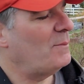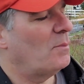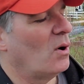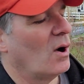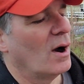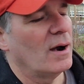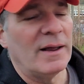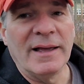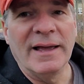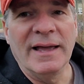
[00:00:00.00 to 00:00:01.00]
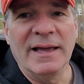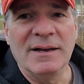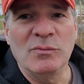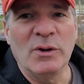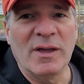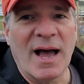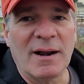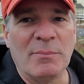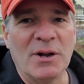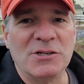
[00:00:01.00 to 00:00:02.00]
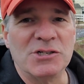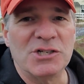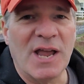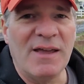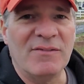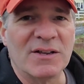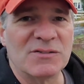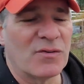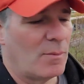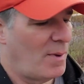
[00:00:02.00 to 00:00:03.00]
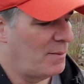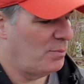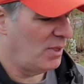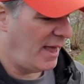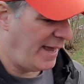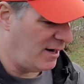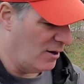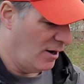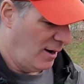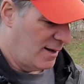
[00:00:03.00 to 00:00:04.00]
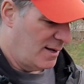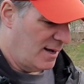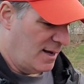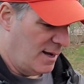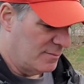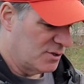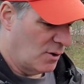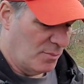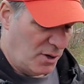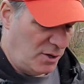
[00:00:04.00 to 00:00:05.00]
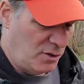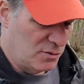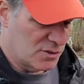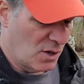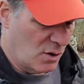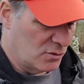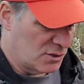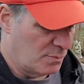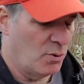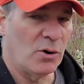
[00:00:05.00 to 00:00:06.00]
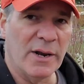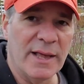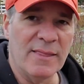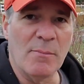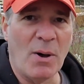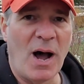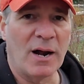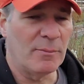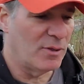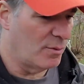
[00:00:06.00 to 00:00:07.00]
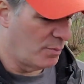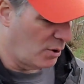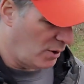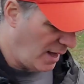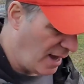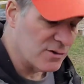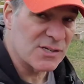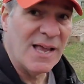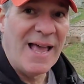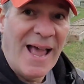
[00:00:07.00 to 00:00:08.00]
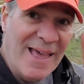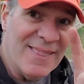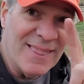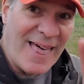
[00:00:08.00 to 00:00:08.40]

bar, and we got a bunch of shavings from my planer. So I'm going to use those to put in the bottom of the birdhouse. And the